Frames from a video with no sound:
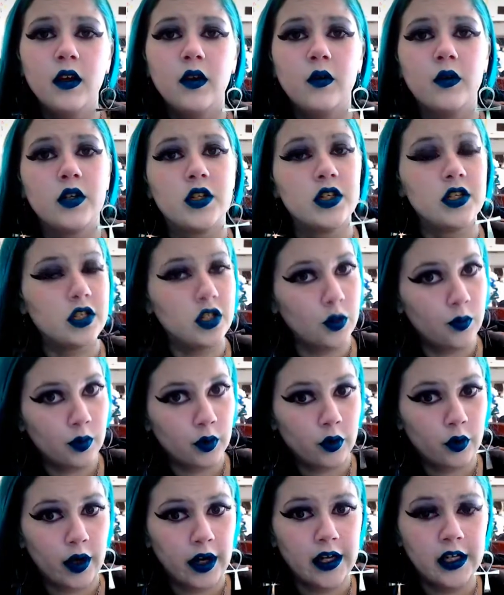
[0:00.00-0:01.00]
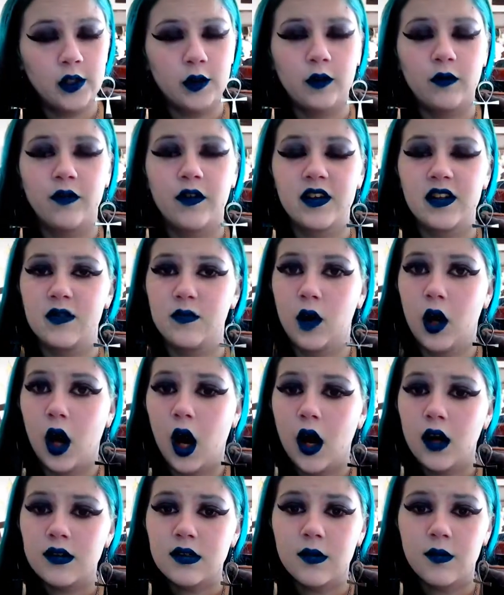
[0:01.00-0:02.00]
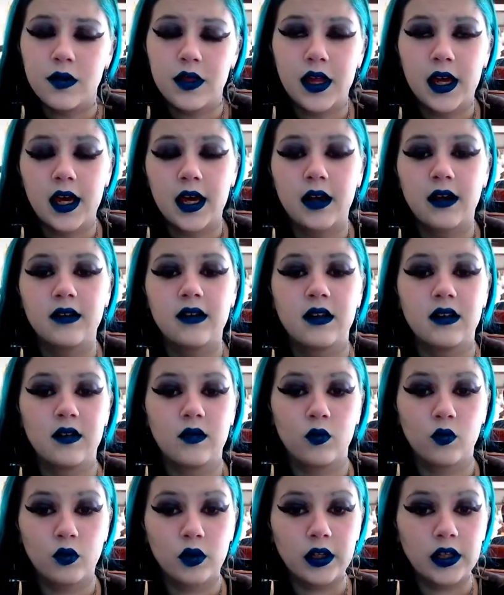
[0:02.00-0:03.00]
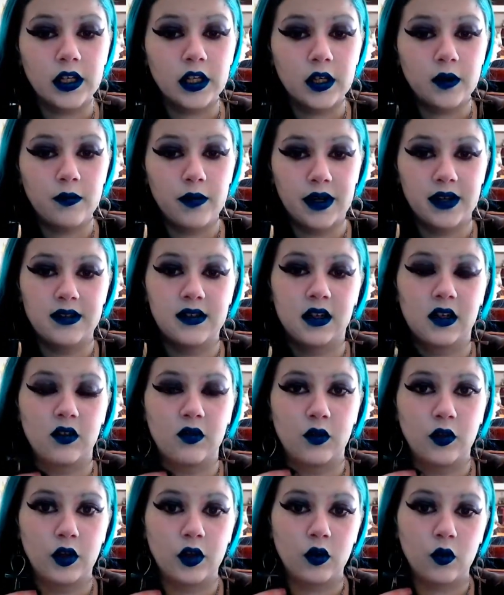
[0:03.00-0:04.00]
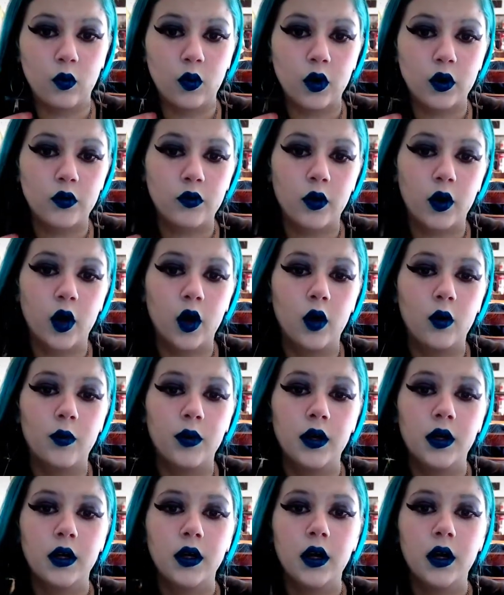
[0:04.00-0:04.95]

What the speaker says: which is super great, and you can find some awesome things and some really good basics for your wardrobe.